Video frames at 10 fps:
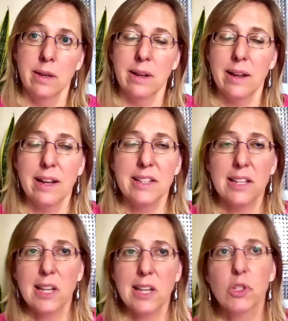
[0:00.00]
And as
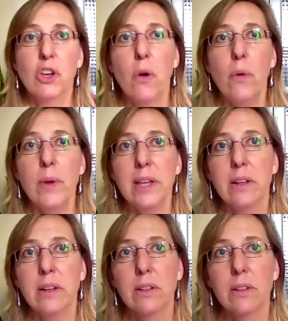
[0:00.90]
I was going
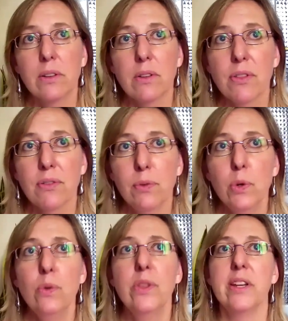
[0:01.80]
through
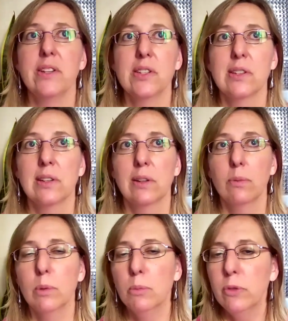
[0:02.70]
this, we're
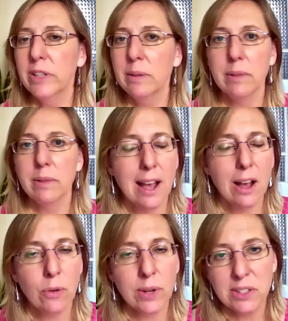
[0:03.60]
moving now
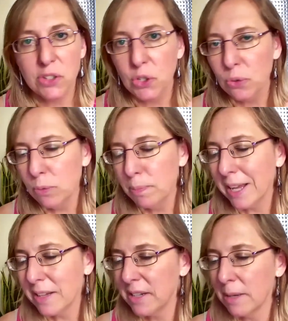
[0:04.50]
into
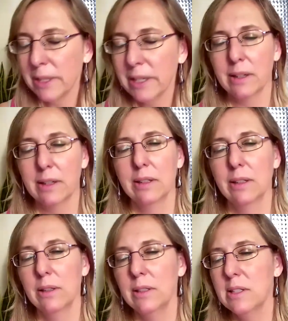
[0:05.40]

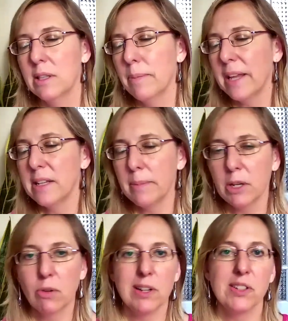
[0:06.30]
the pandemic
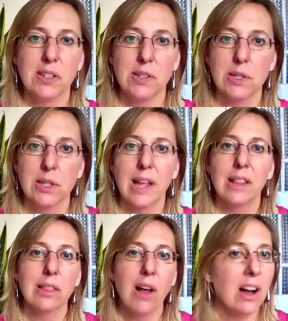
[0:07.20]
crisis, in
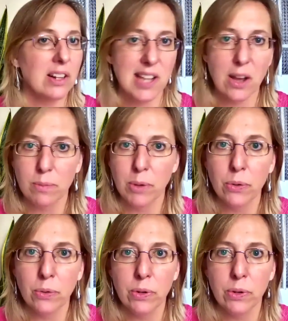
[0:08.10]
lockdown mode.